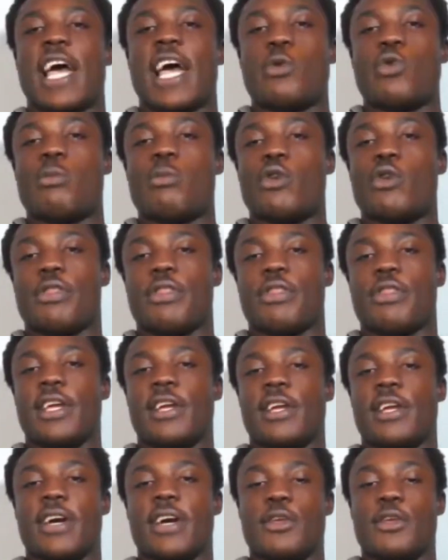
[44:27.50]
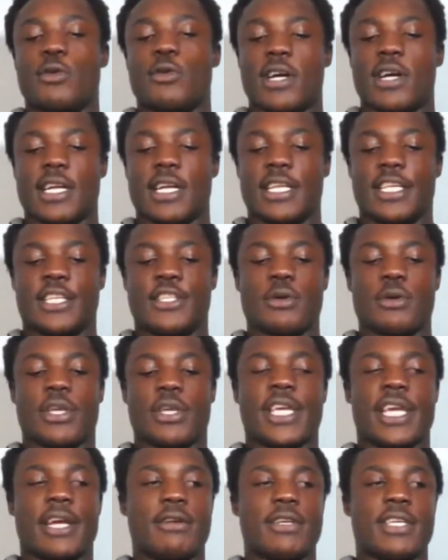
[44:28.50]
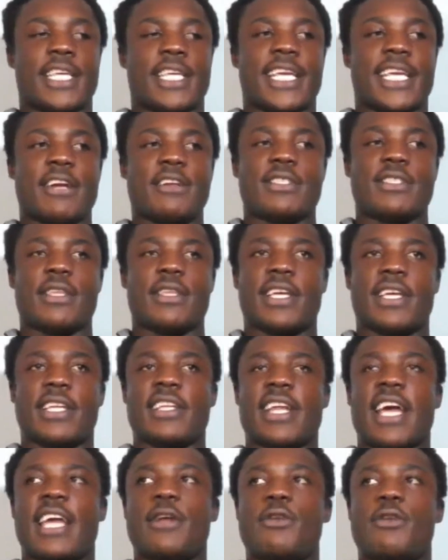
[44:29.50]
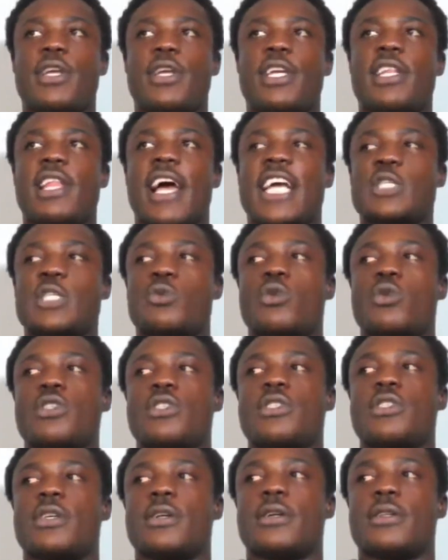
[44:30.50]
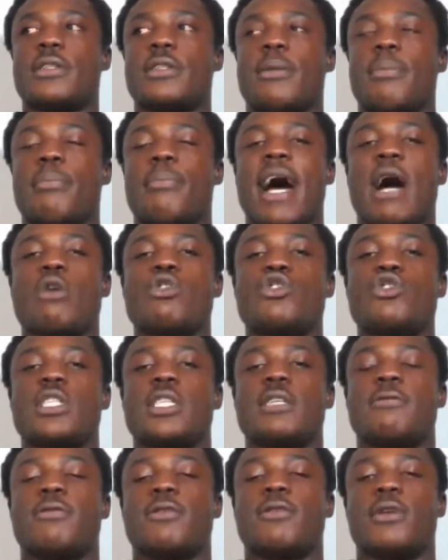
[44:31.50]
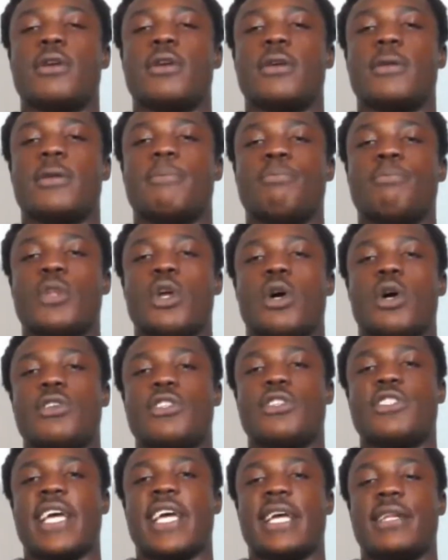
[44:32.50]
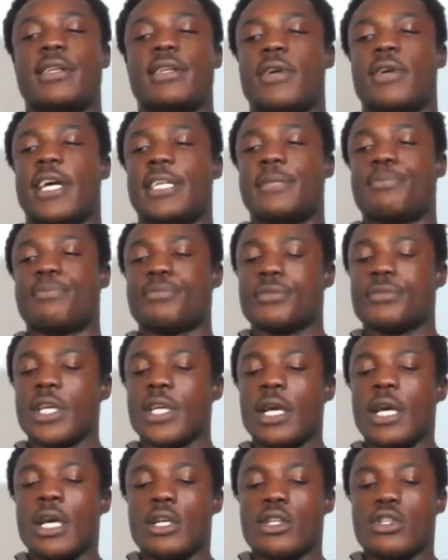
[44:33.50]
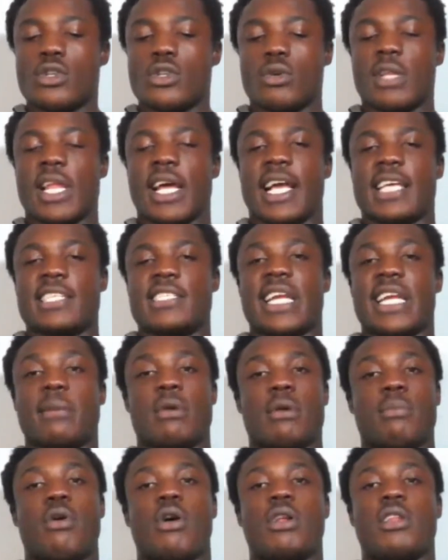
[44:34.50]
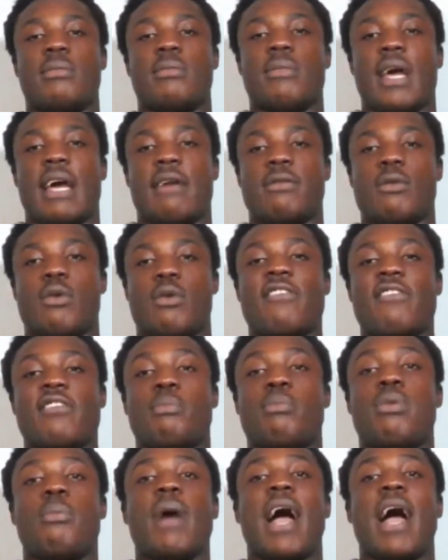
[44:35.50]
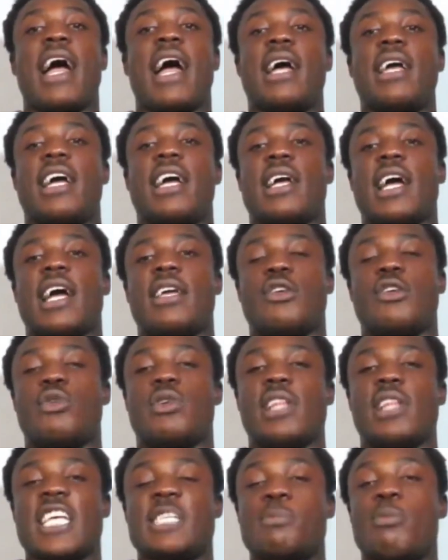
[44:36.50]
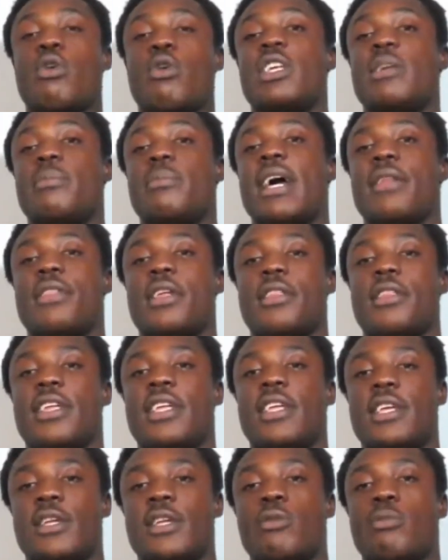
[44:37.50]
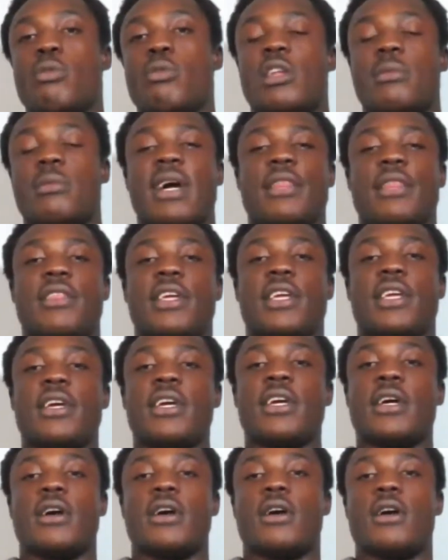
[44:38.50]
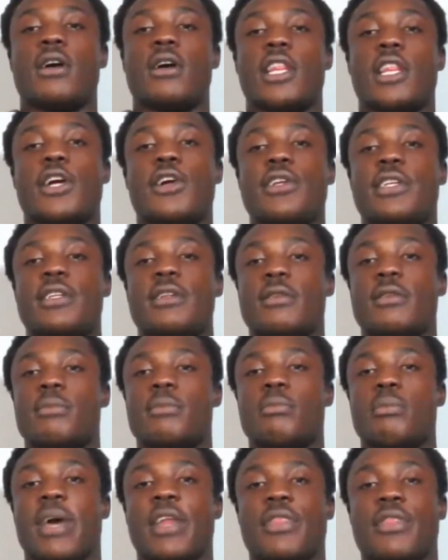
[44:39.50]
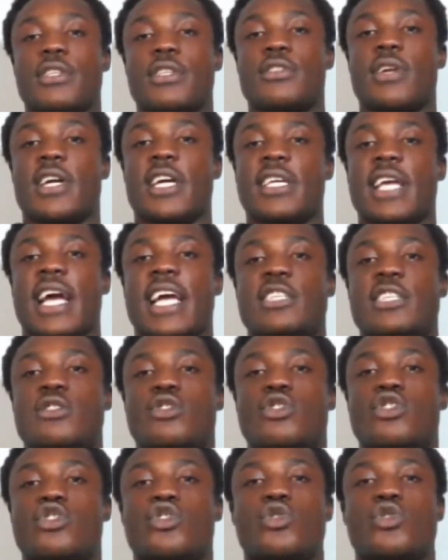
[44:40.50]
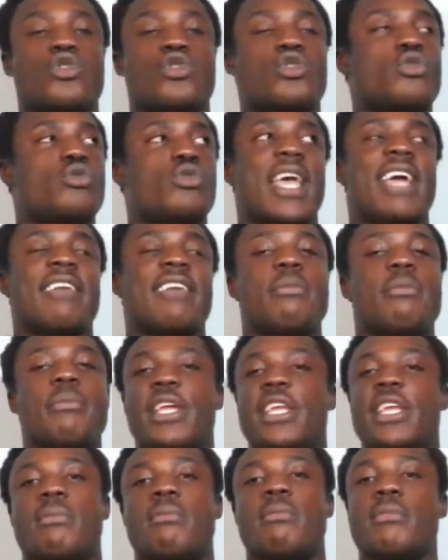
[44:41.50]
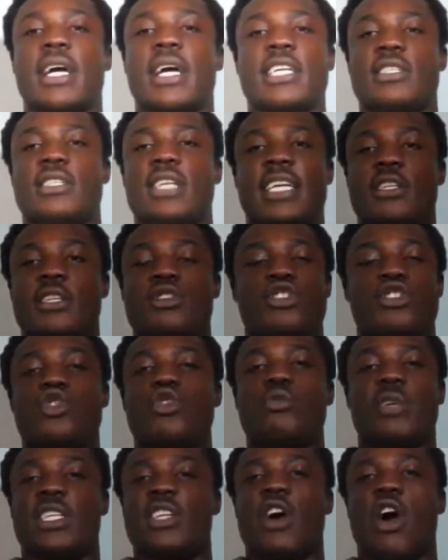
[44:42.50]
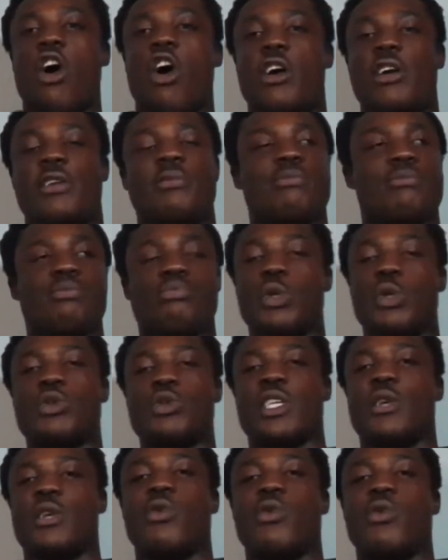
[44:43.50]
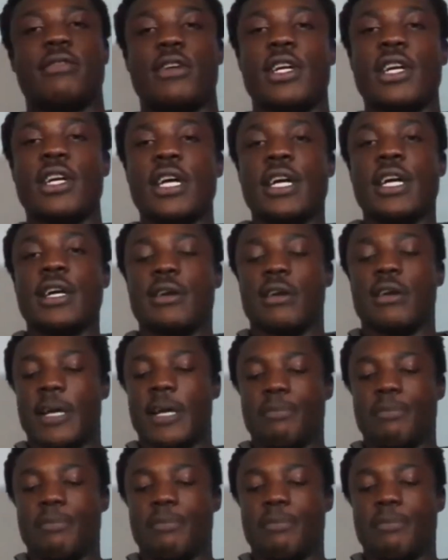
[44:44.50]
one more thing, right, Yohan? So here's the thing that I realized was the boundary for understanding, right? So like I said, I'm a polymath, or I utilize polymathic thinking or polymathic learning methods, right? I just use every medium. I consume it, art, music, whatever, right? Yeah.